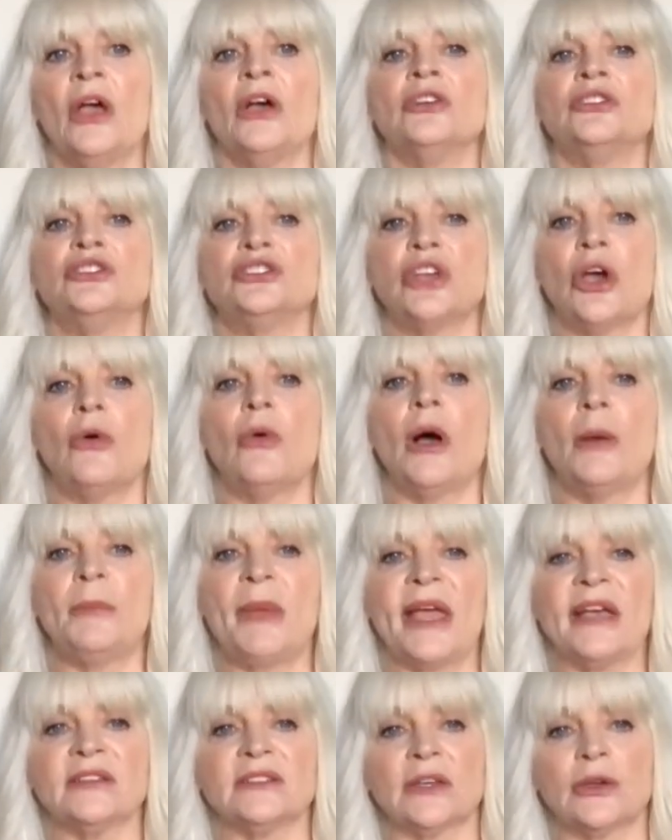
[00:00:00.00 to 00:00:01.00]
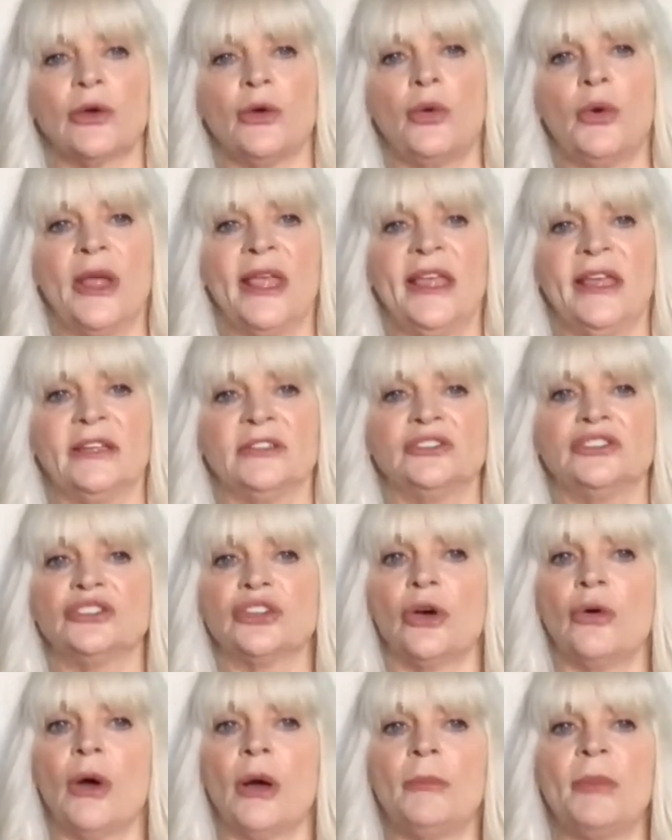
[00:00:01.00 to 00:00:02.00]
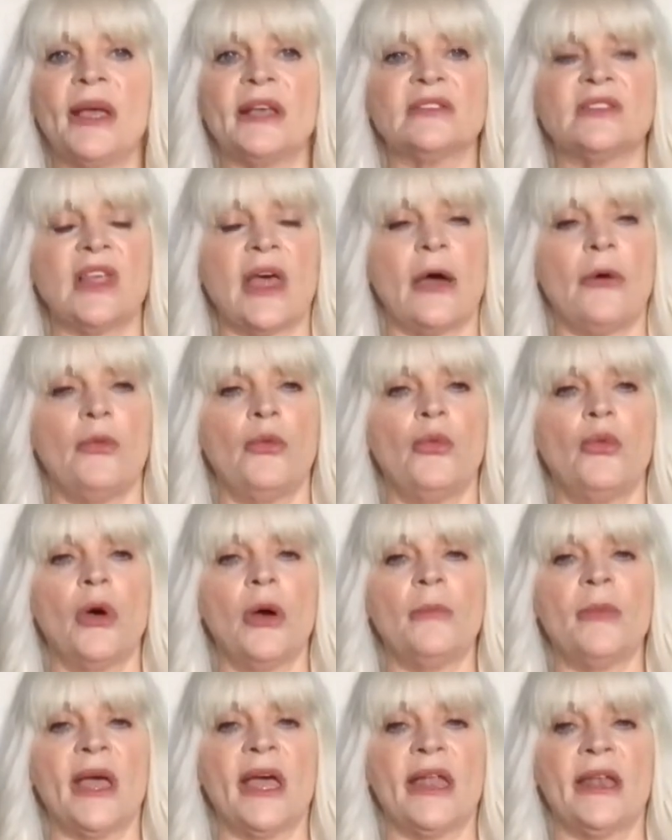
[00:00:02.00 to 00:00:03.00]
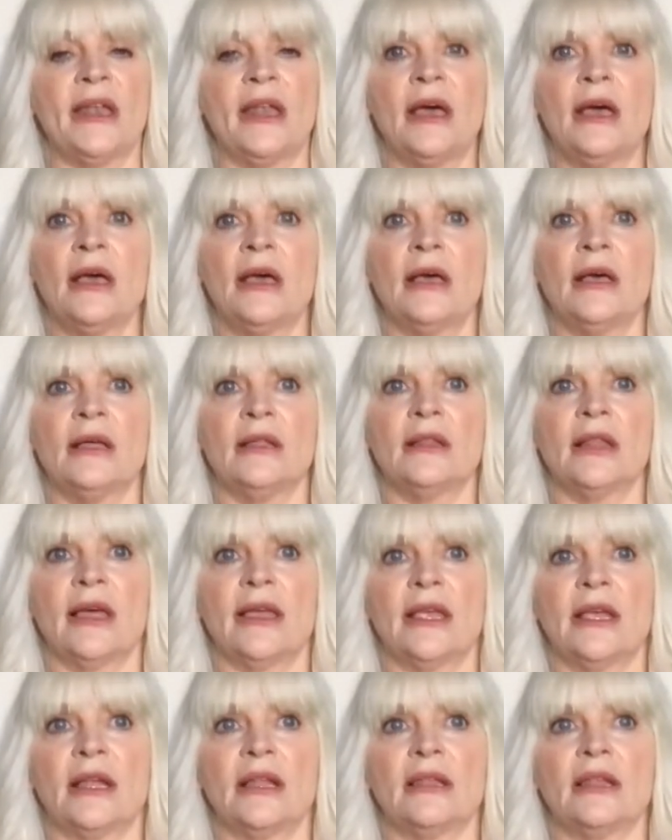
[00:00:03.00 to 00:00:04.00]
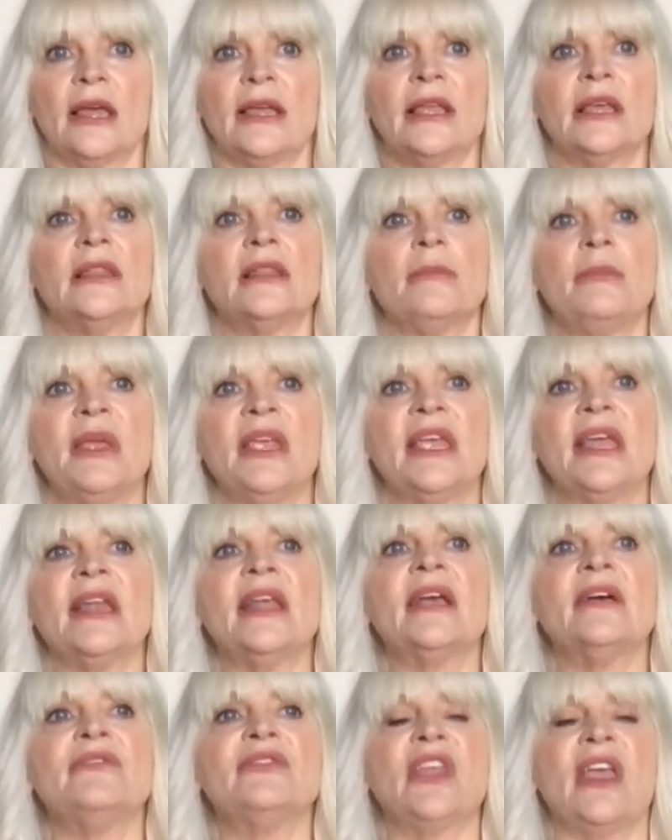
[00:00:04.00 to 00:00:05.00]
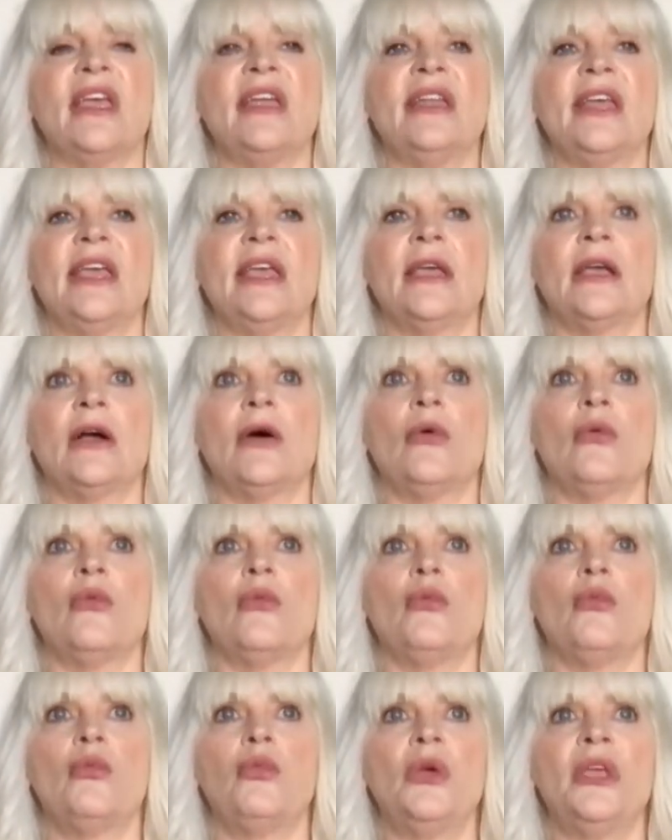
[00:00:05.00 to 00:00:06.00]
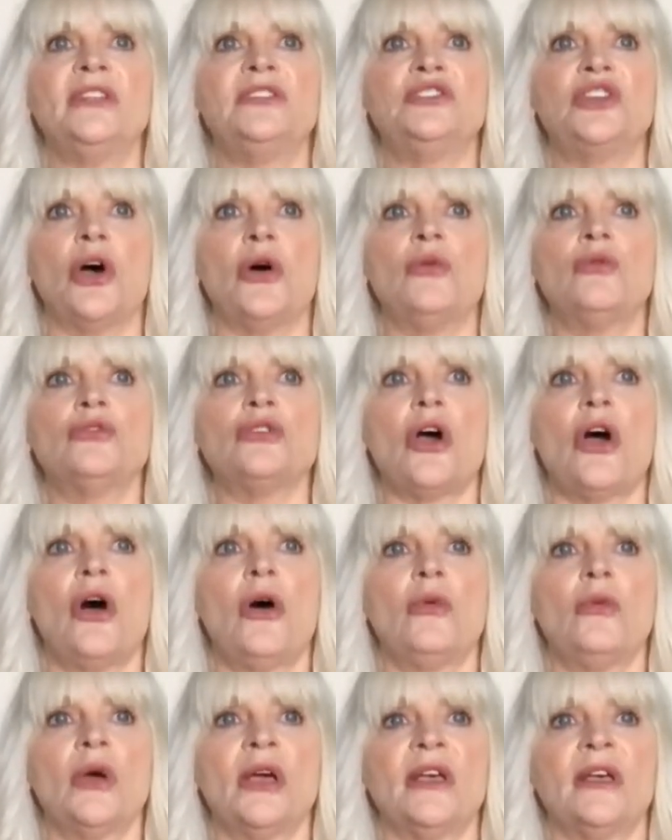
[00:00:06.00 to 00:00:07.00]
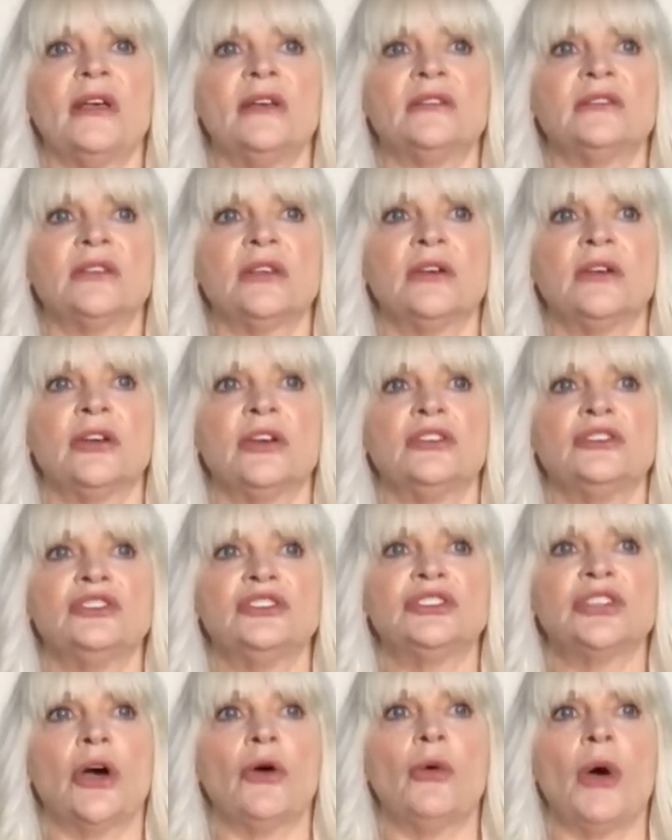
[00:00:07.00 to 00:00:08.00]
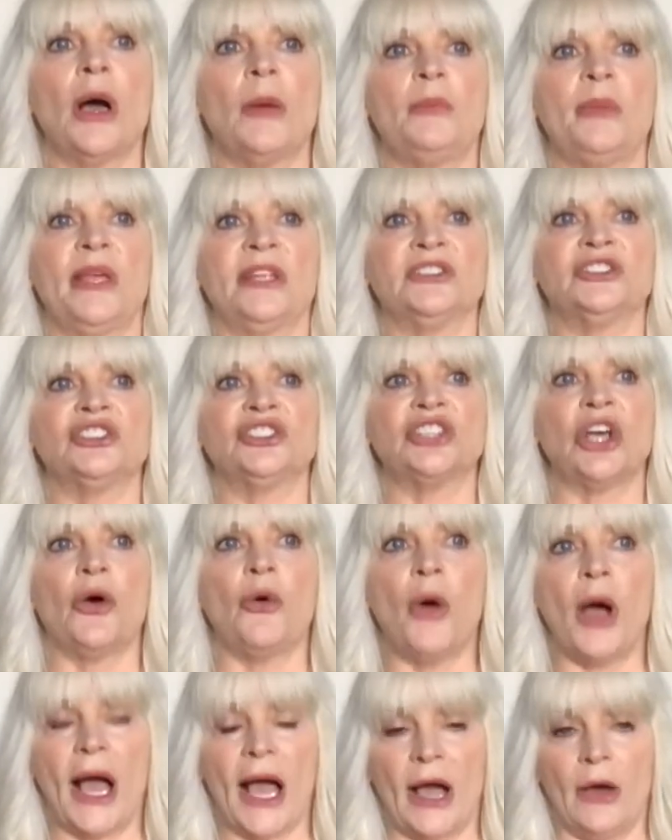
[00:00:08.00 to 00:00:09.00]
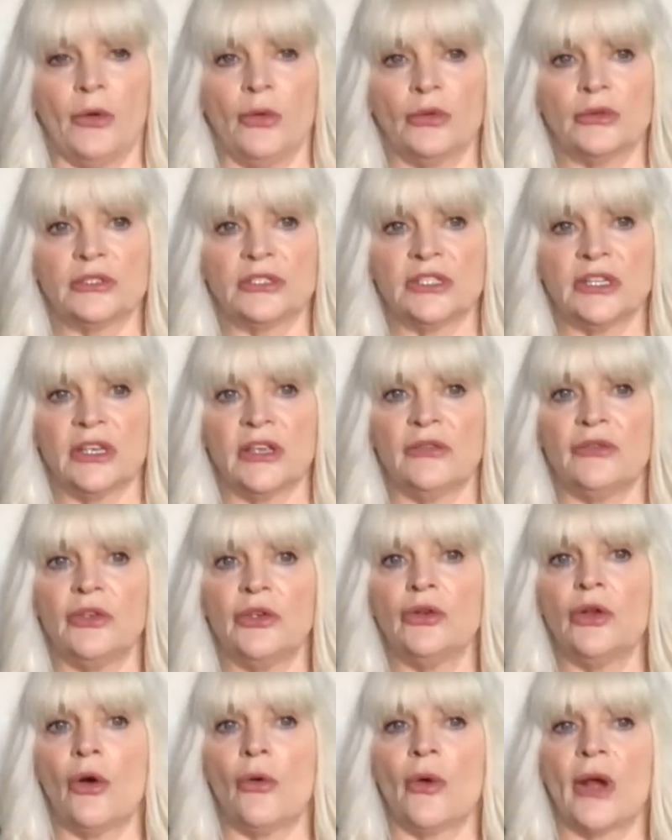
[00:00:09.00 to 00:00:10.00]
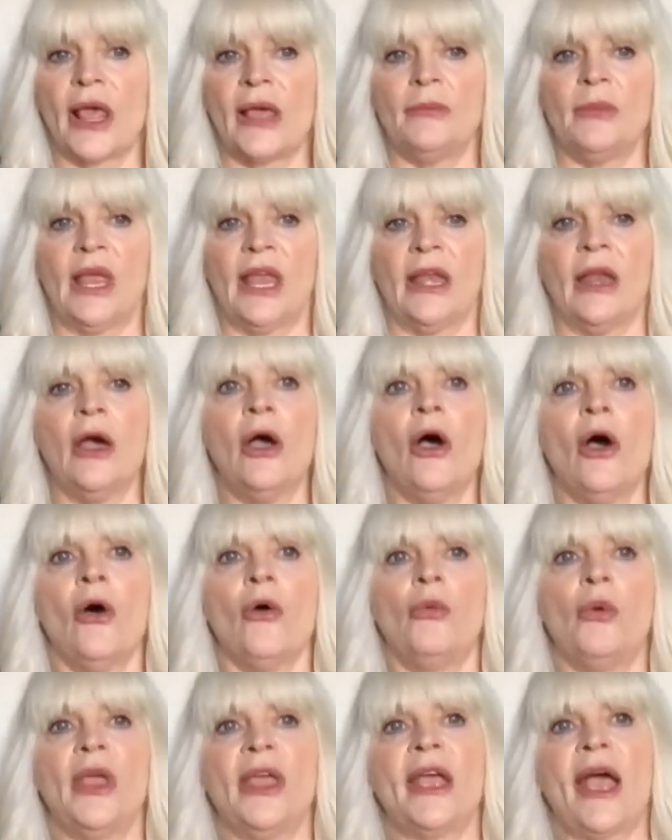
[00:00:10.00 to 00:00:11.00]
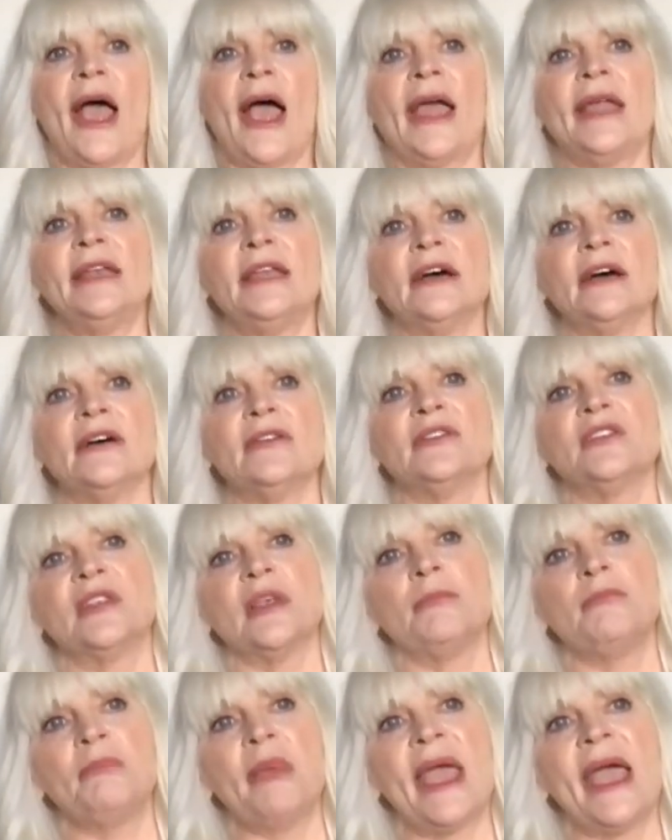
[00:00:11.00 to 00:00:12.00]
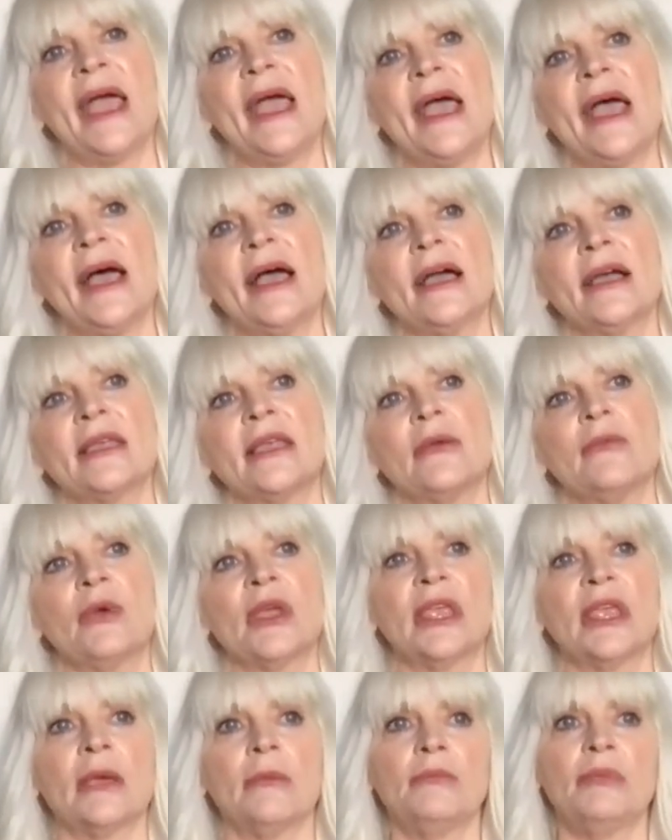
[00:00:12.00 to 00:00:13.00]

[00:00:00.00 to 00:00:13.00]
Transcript: Show up as a queen, show up as that woman like like in the beginning of dating, we don't always show up and show out, if you know what I mean. We kind of sit back and we can